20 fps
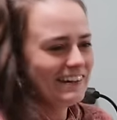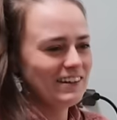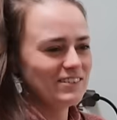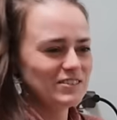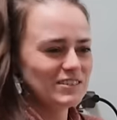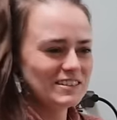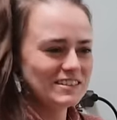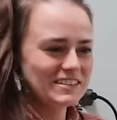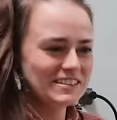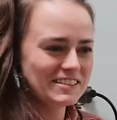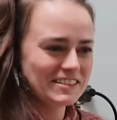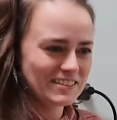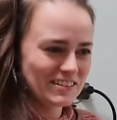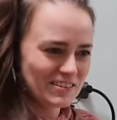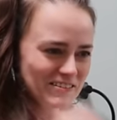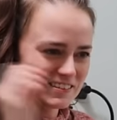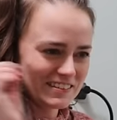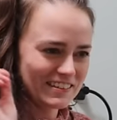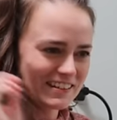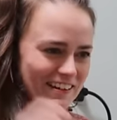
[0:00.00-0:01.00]
You have to
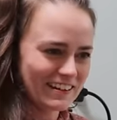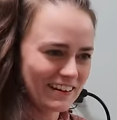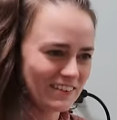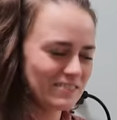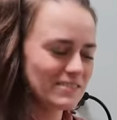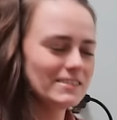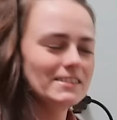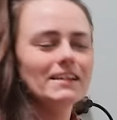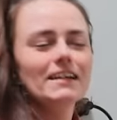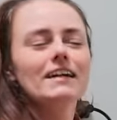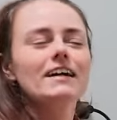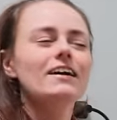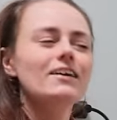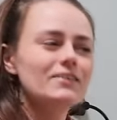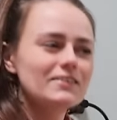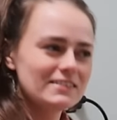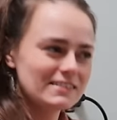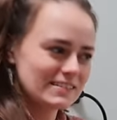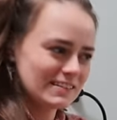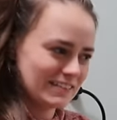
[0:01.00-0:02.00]
dissociate. I was like,
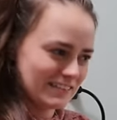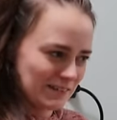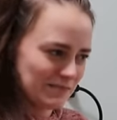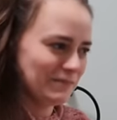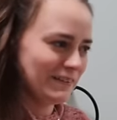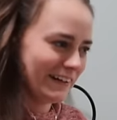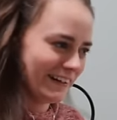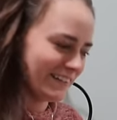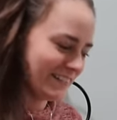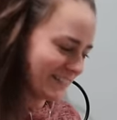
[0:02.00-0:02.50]
oh, this is somebody